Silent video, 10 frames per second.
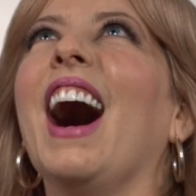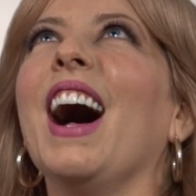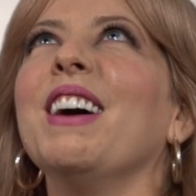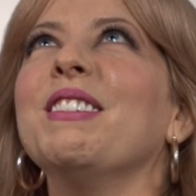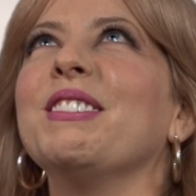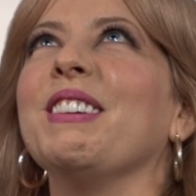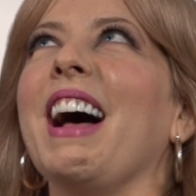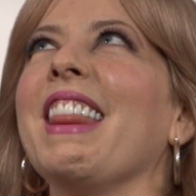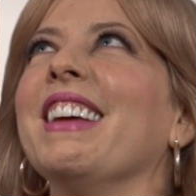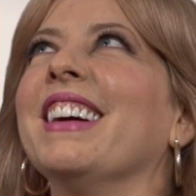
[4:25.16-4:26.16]
I would
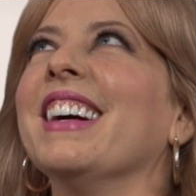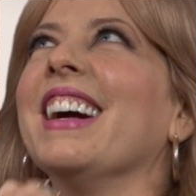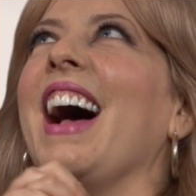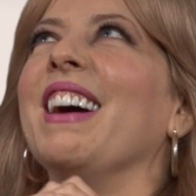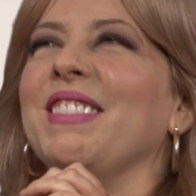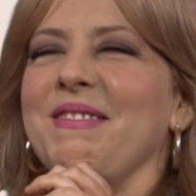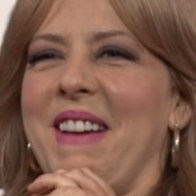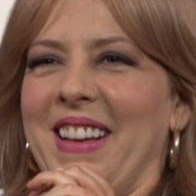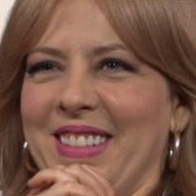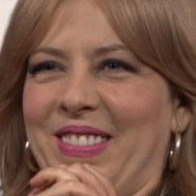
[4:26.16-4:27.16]
rather have a
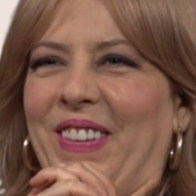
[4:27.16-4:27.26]
man's